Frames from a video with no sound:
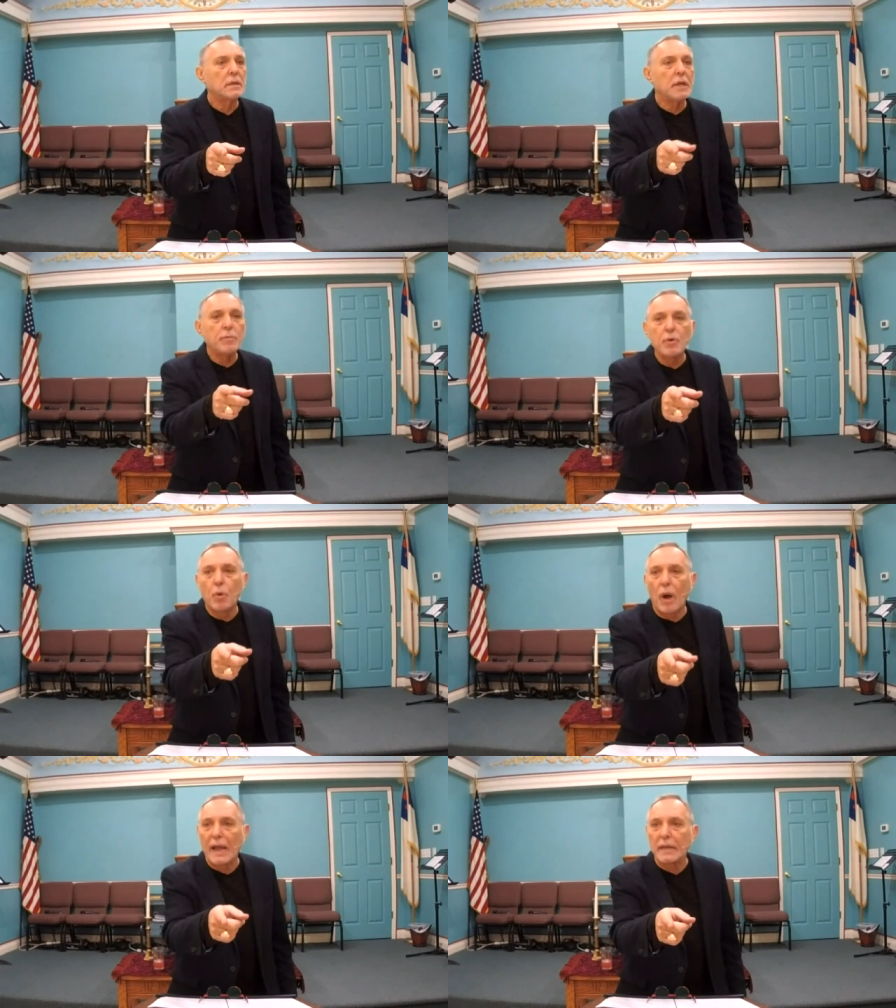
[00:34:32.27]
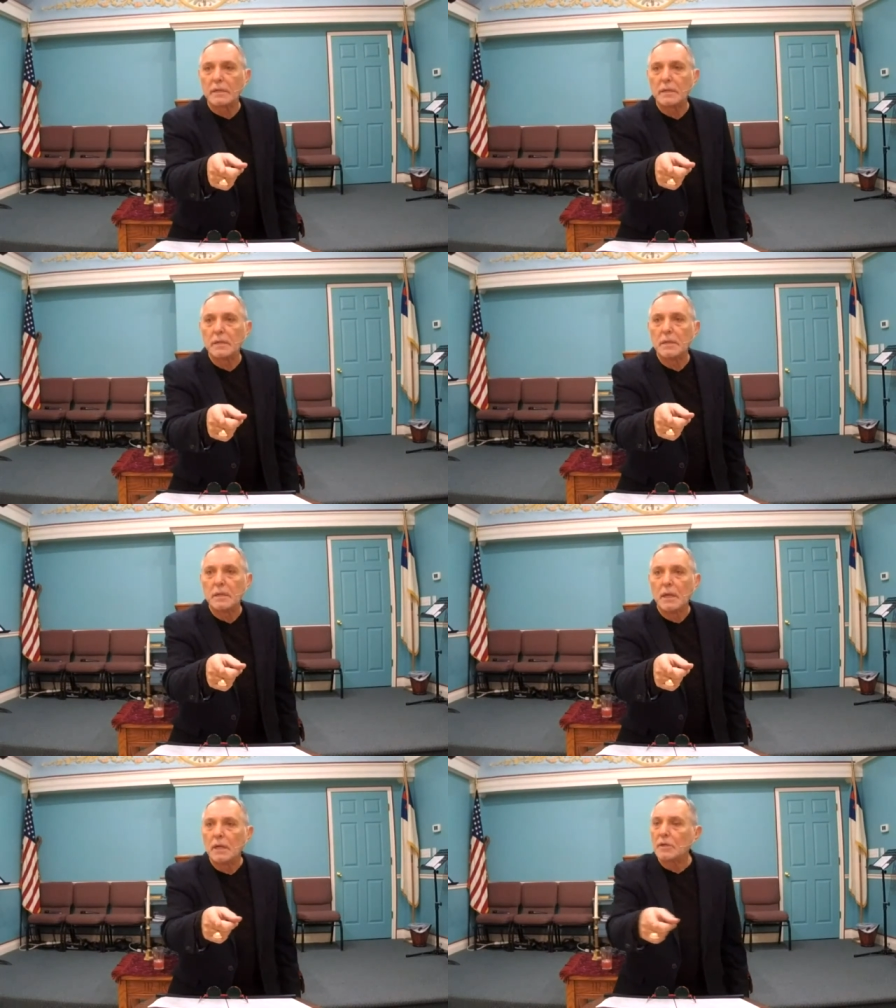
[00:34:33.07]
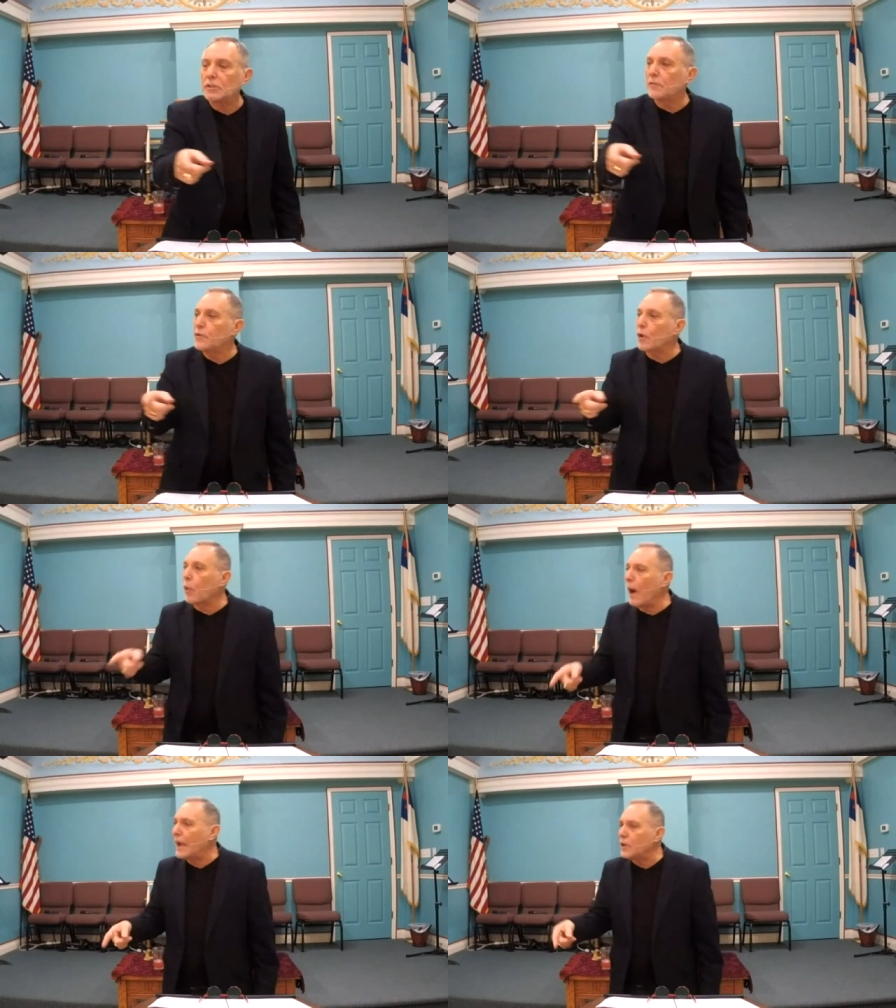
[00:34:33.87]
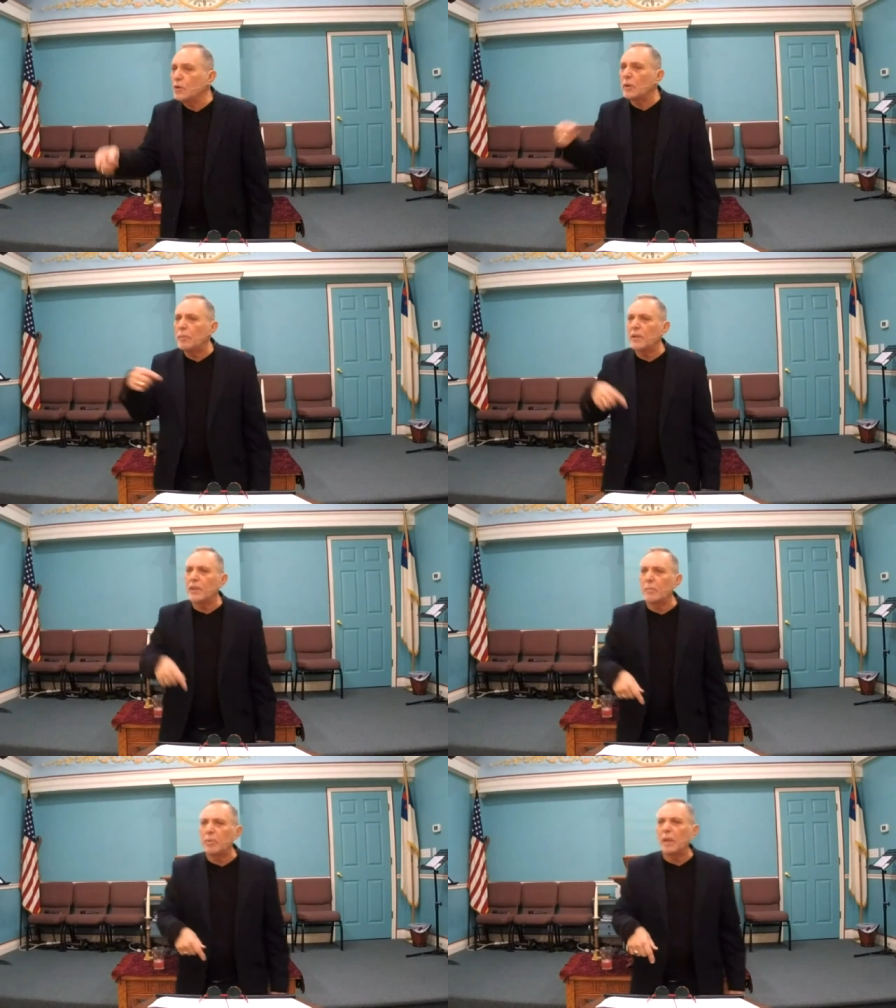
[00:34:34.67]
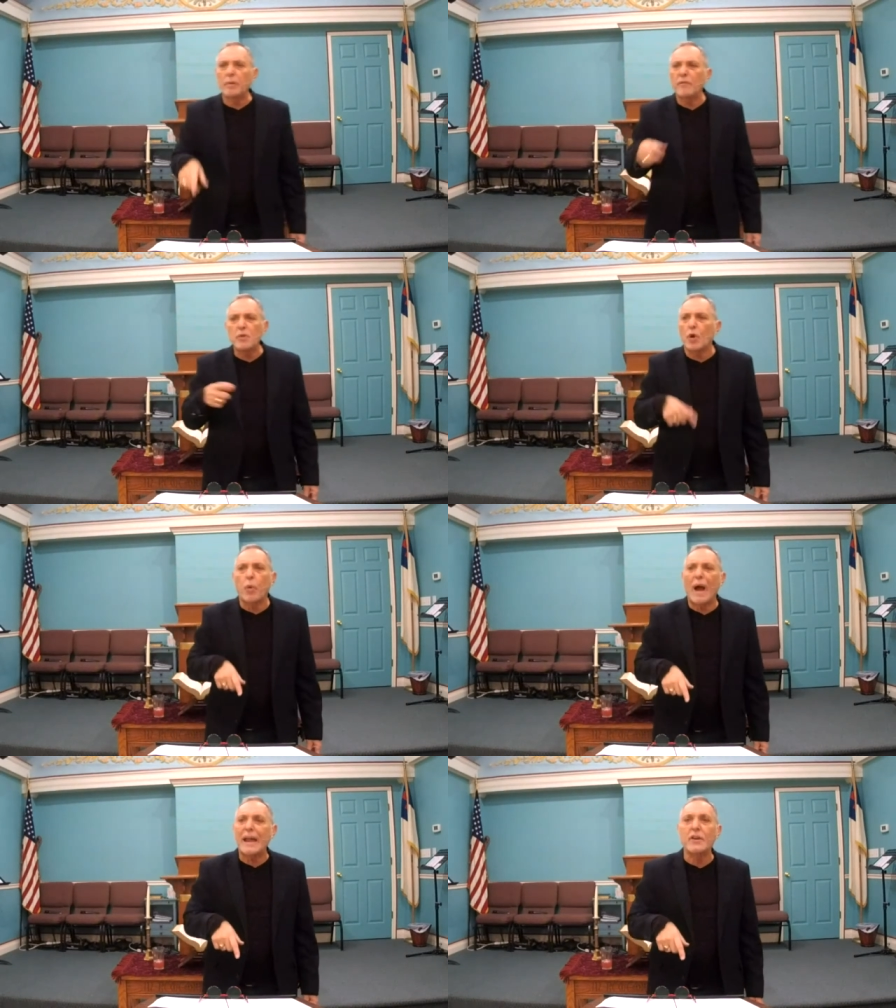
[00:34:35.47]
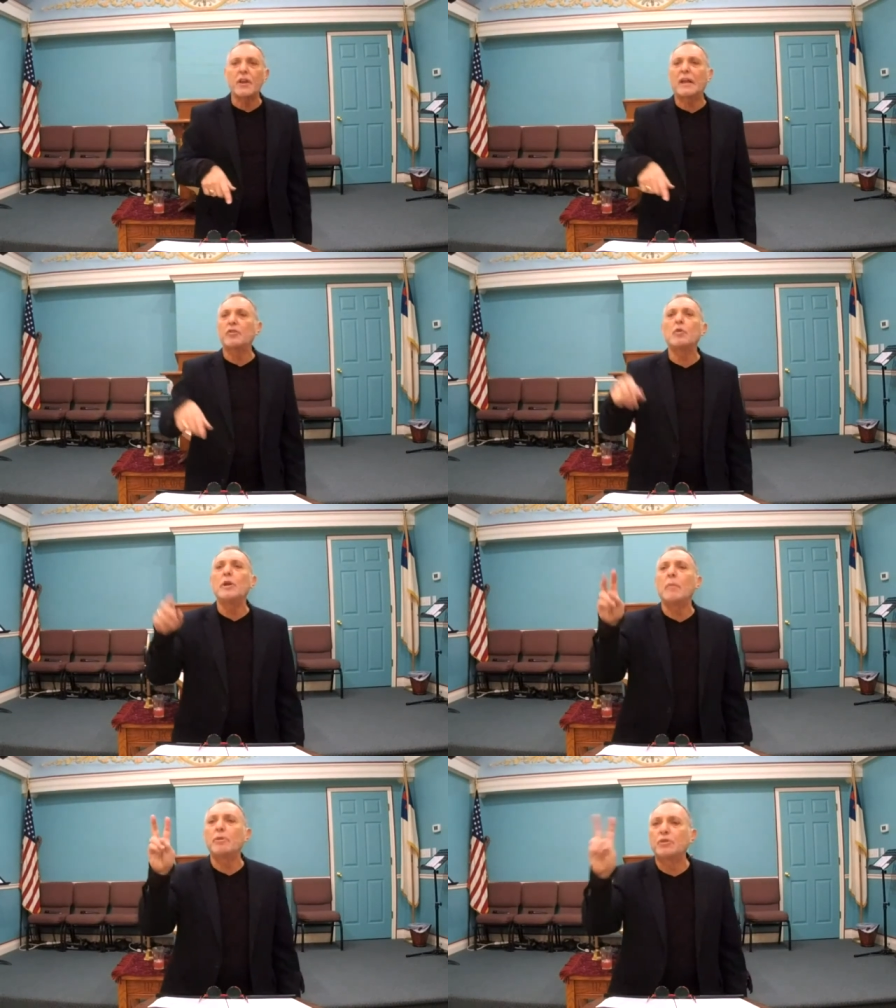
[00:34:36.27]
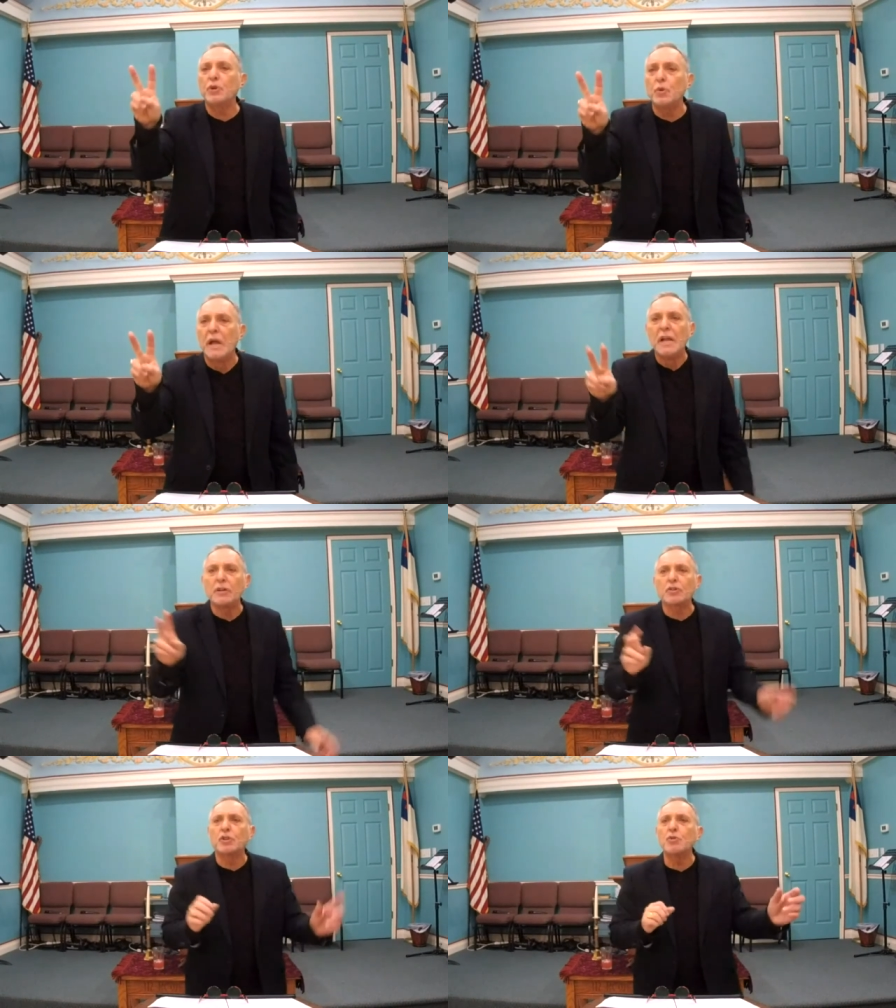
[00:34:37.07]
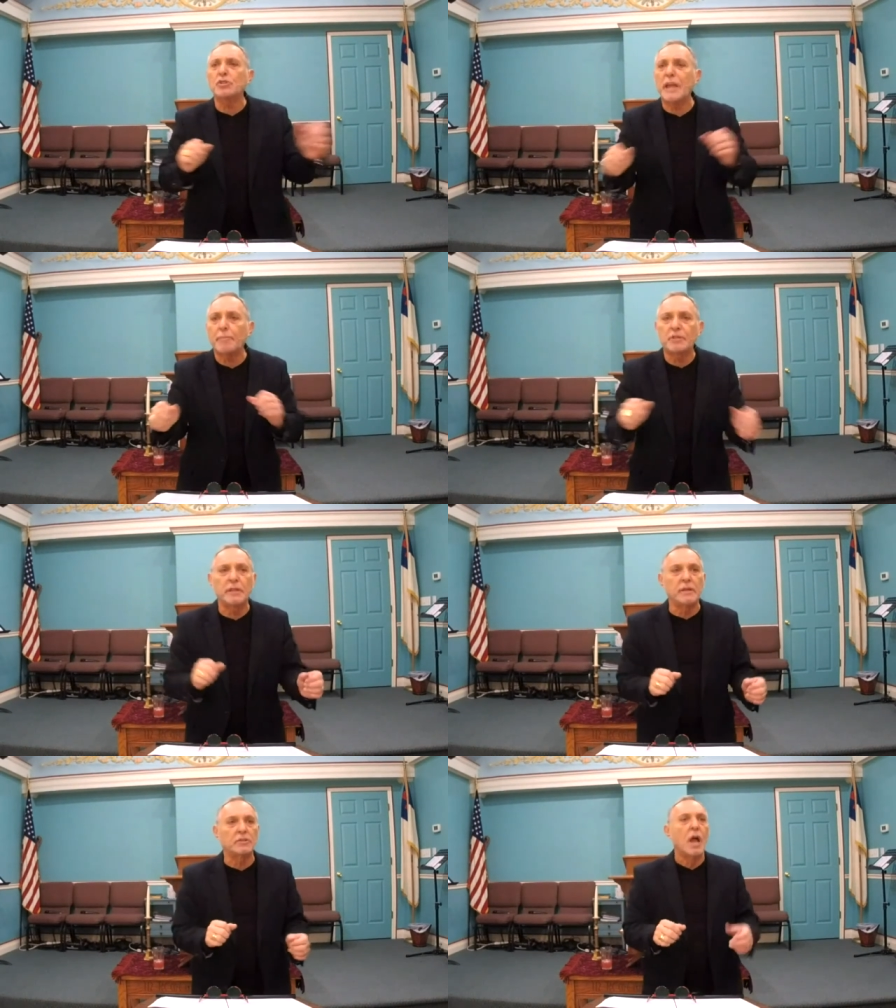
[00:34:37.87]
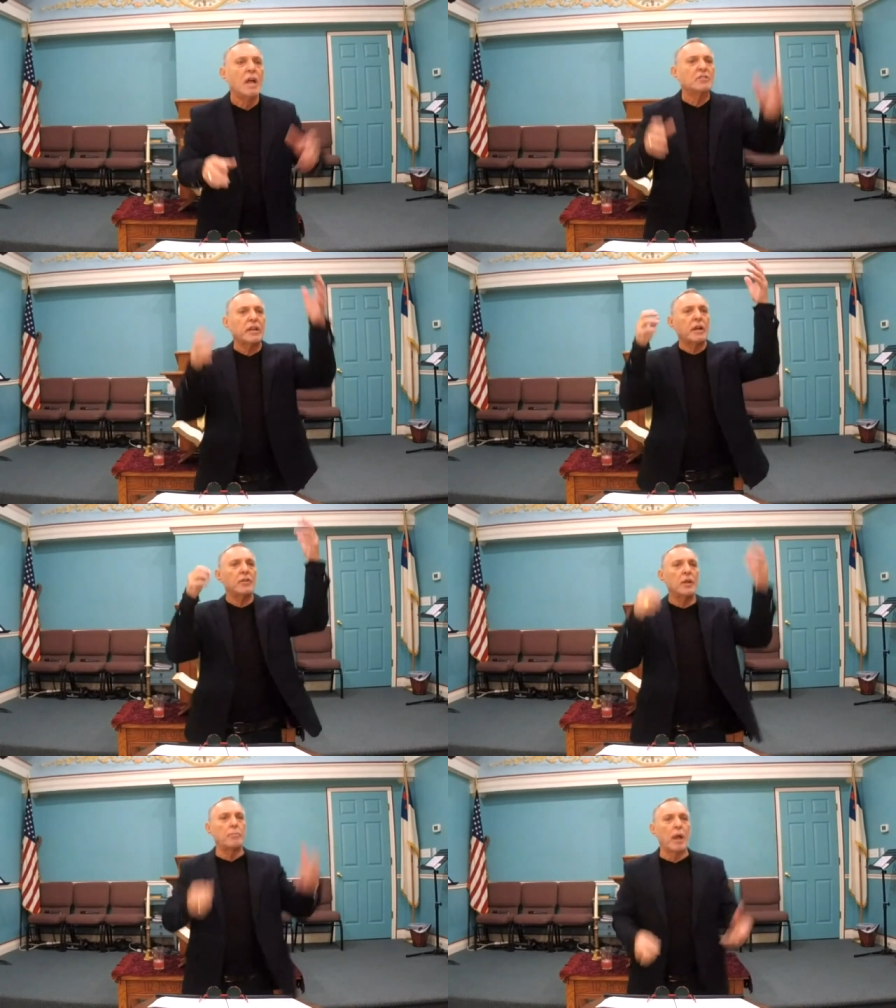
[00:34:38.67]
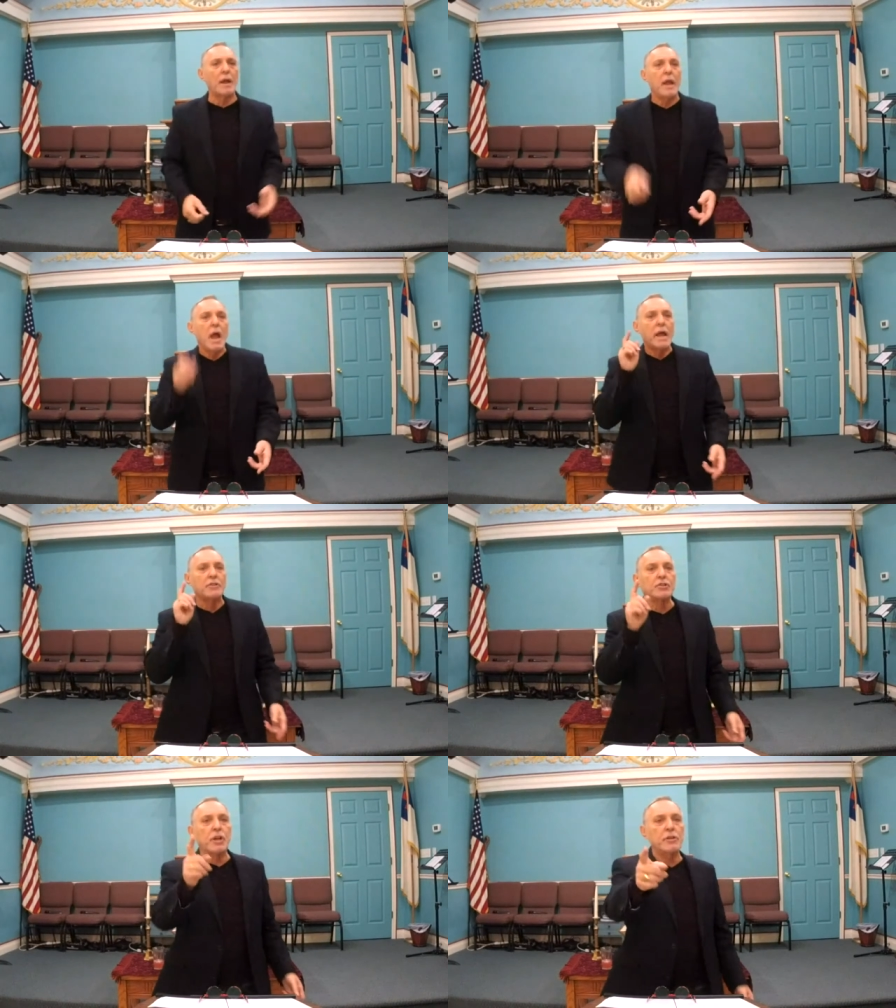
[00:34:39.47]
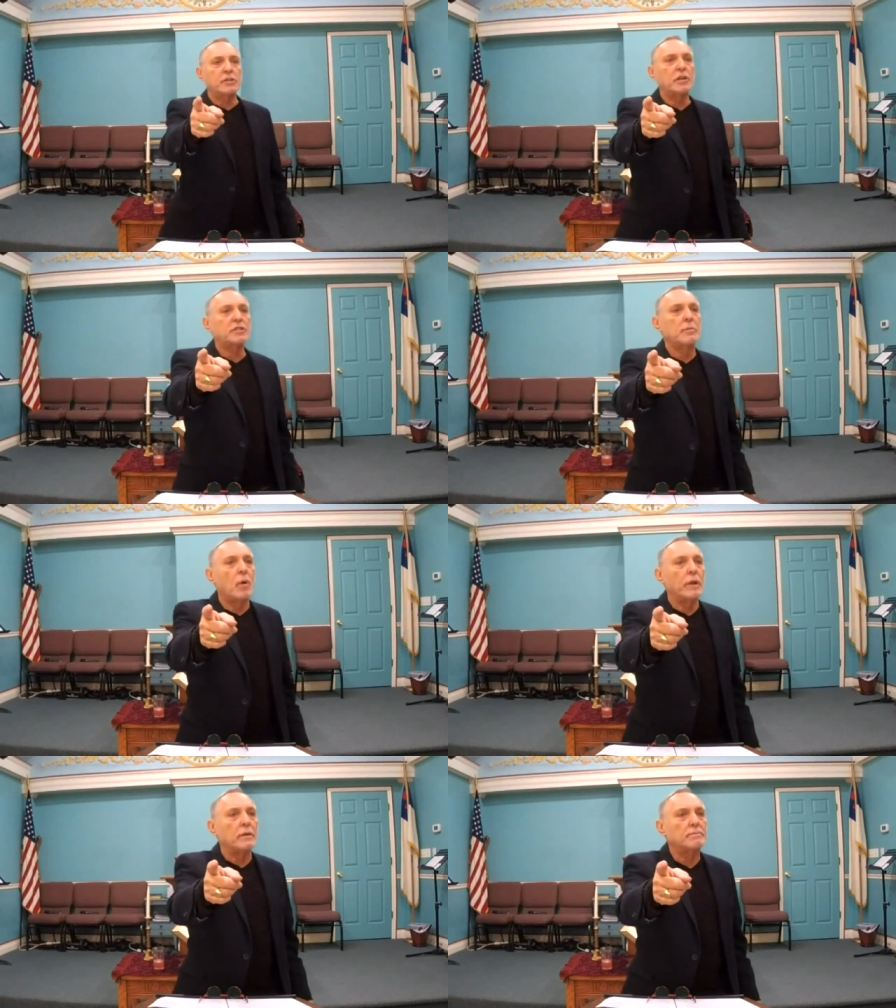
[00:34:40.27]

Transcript: Keep you quiet. Because if you're quiet, you can be under the blood. If you're quiet, you're not doing number two. There's two steps in this. Stay under the blood and share your testimony.